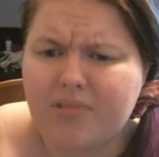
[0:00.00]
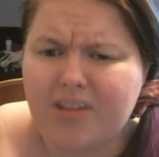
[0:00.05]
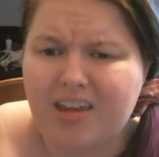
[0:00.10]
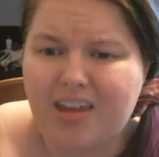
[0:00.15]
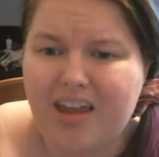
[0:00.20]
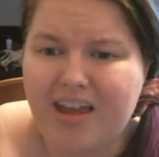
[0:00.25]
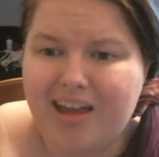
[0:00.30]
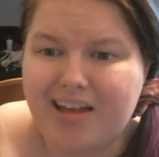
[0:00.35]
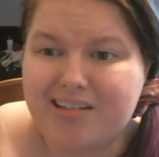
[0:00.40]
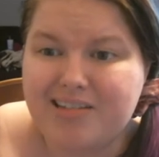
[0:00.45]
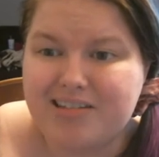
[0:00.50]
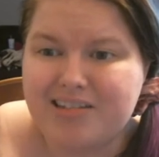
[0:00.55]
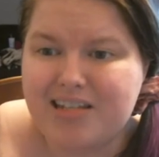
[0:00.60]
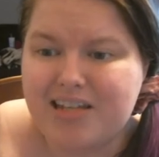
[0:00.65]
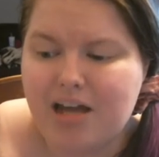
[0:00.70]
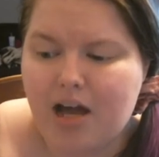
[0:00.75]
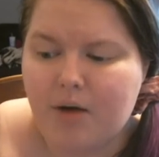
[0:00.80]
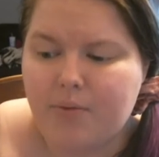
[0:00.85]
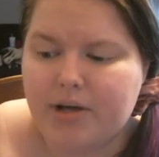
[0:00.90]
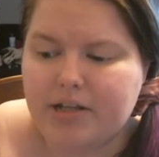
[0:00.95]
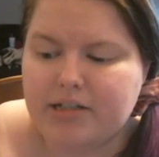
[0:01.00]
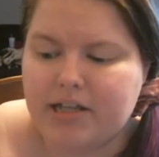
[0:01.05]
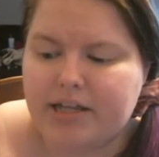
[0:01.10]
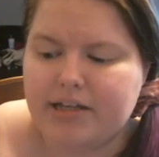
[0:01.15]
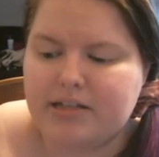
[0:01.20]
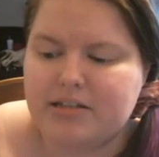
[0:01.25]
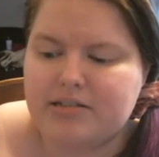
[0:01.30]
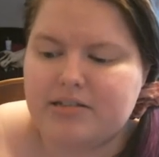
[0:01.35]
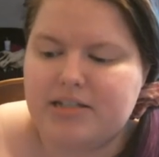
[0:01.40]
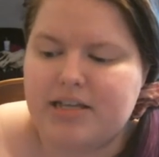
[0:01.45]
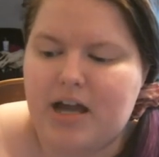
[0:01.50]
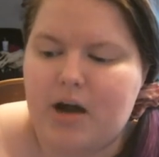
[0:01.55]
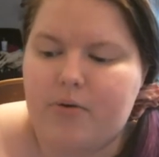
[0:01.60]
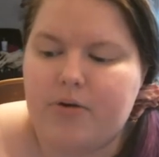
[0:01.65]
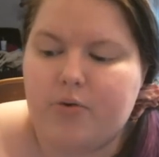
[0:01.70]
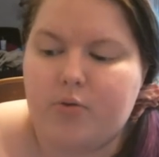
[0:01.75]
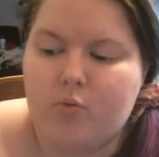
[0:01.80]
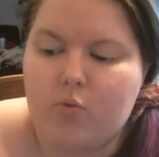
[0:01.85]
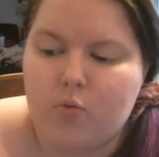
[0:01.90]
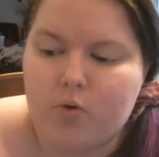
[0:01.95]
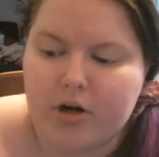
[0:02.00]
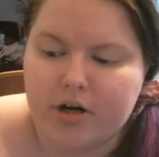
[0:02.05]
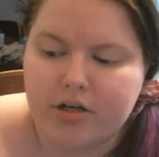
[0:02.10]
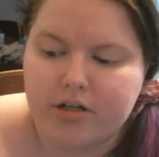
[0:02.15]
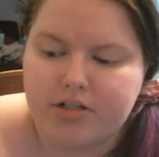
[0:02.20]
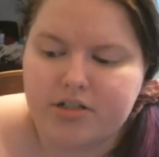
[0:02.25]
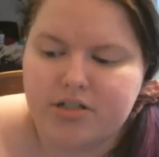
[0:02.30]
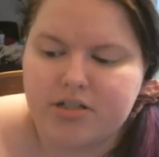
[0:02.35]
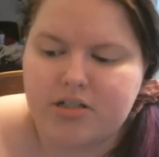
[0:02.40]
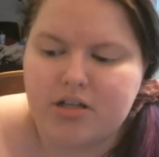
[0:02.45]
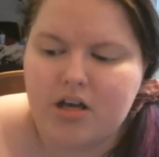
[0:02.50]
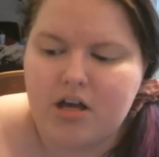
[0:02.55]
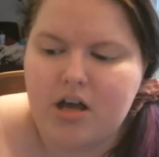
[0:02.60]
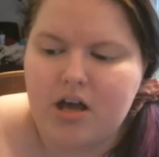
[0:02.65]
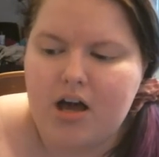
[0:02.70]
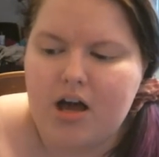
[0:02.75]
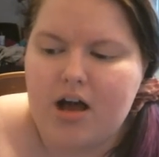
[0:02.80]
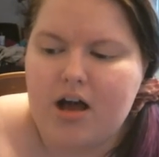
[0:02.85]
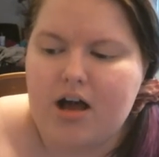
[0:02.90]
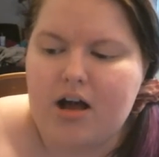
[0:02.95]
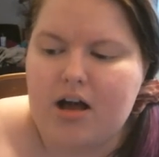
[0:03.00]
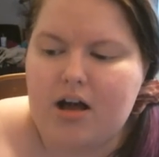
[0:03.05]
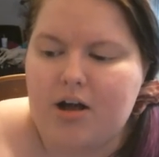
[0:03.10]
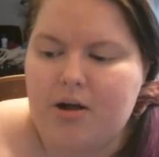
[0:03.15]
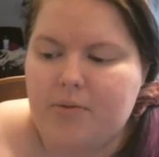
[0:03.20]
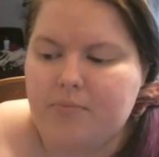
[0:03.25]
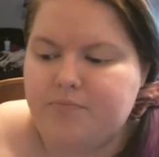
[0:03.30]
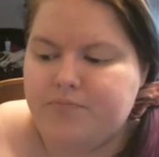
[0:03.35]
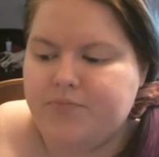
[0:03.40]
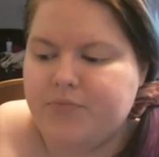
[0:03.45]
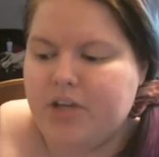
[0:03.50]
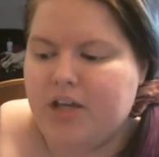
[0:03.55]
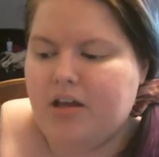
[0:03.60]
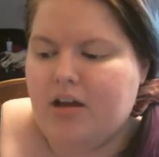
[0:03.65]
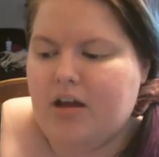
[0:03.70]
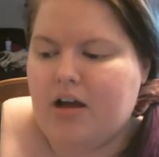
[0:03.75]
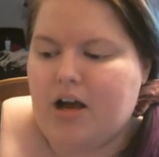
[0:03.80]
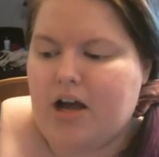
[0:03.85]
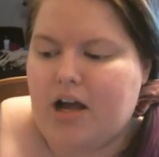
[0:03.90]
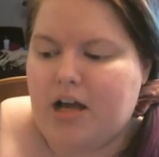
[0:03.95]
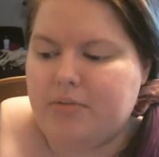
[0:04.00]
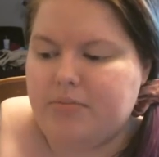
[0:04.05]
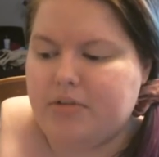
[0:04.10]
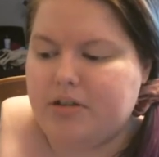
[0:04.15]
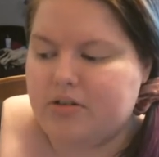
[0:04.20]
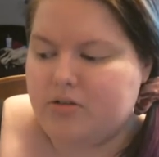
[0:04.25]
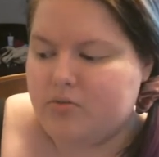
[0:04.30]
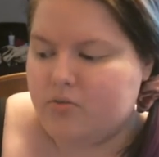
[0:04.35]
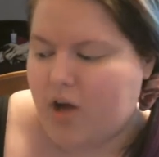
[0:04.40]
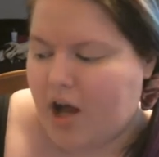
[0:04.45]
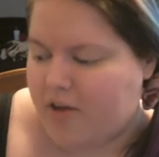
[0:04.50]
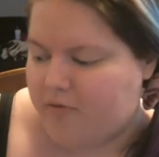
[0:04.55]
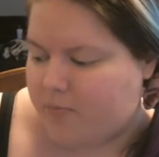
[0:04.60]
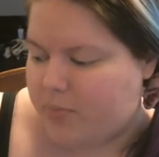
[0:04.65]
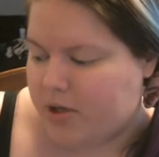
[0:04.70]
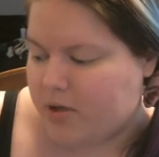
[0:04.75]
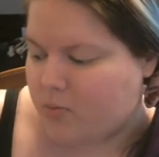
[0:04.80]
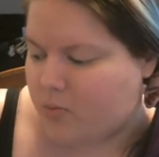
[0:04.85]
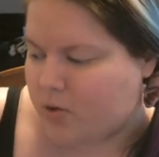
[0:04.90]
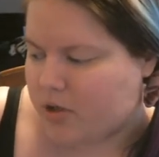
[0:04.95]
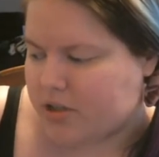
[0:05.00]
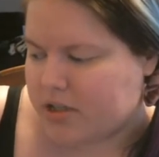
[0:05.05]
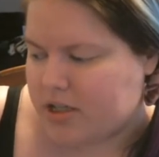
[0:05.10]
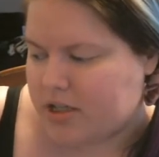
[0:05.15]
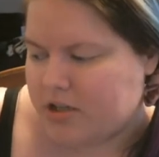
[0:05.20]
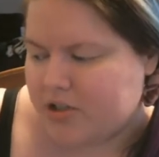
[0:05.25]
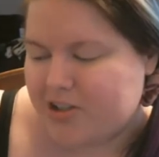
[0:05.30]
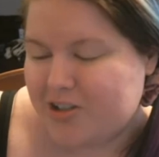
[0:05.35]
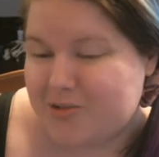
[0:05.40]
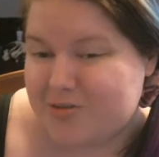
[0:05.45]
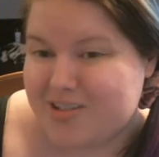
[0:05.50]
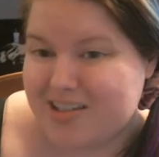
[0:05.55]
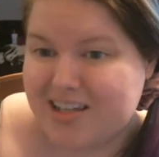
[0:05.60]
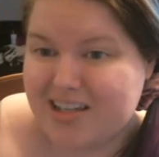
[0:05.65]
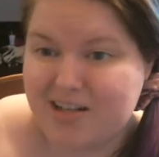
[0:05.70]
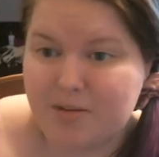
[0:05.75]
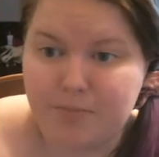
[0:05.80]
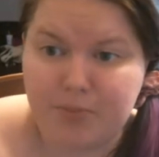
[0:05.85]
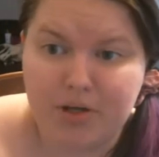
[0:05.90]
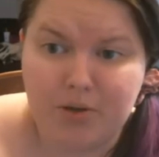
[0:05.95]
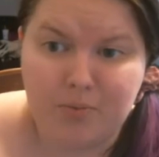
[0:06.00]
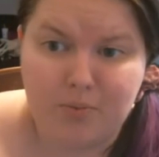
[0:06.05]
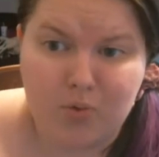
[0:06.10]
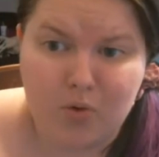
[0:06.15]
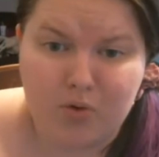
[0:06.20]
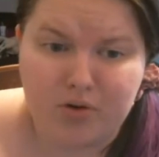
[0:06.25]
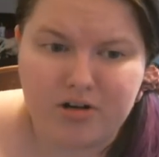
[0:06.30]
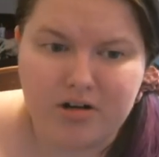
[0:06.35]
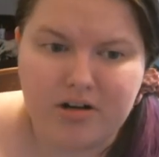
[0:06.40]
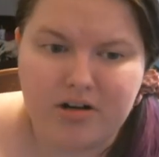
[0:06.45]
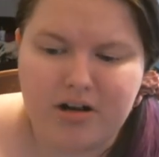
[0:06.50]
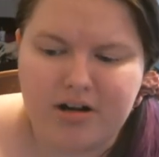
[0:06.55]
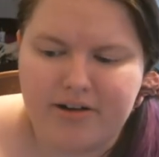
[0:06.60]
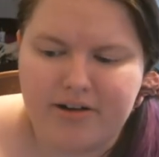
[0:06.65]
and see how I like it, see how it works. I've been working on using it a bit more.